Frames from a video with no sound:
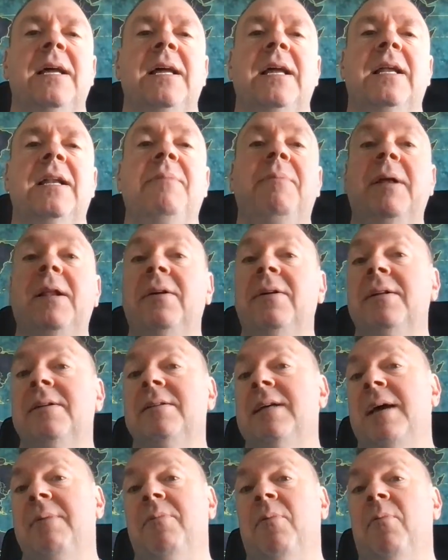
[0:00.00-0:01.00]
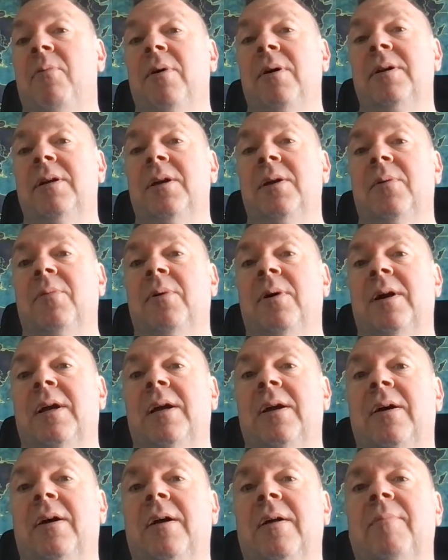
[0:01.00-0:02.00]
And depending on the type of work that you're
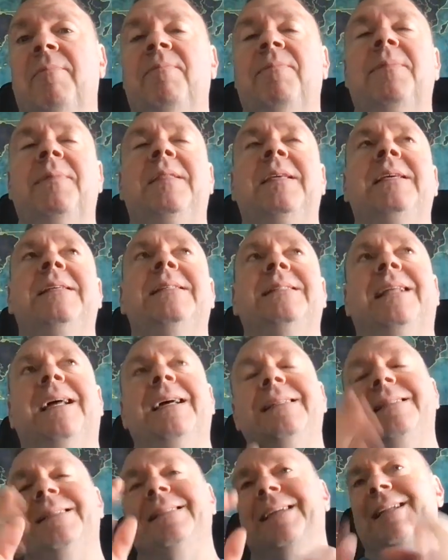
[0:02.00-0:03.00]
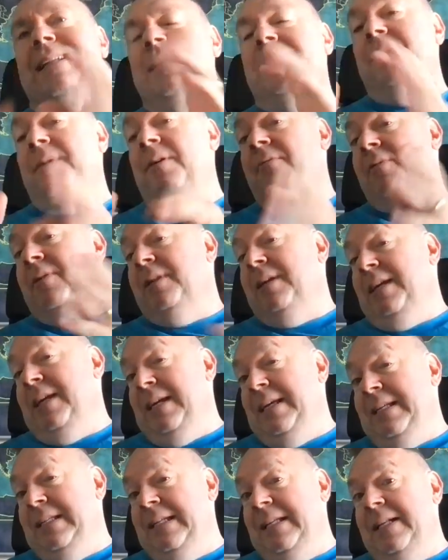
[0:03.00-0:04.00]
working on, these slices can either be really
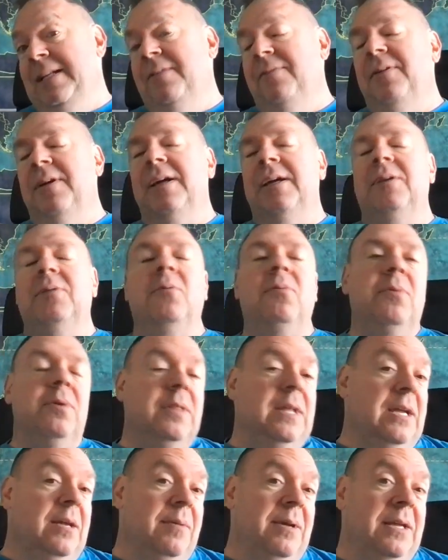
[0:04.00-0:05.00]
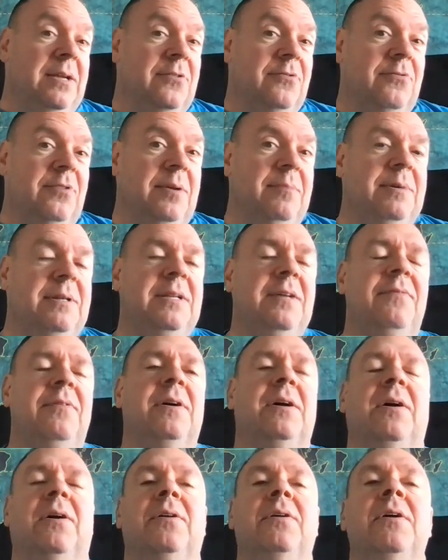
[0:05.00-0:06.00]
easy to define or they can be extremely
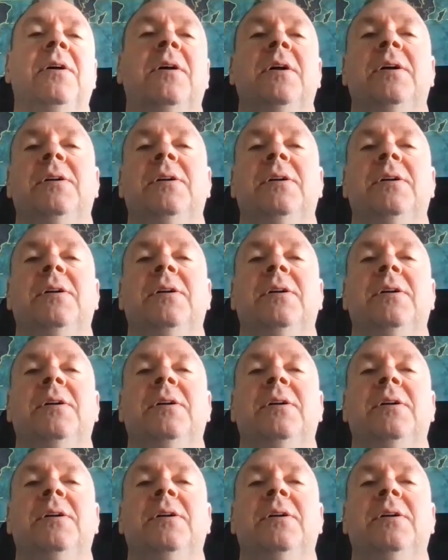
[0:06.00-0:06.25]
difficult.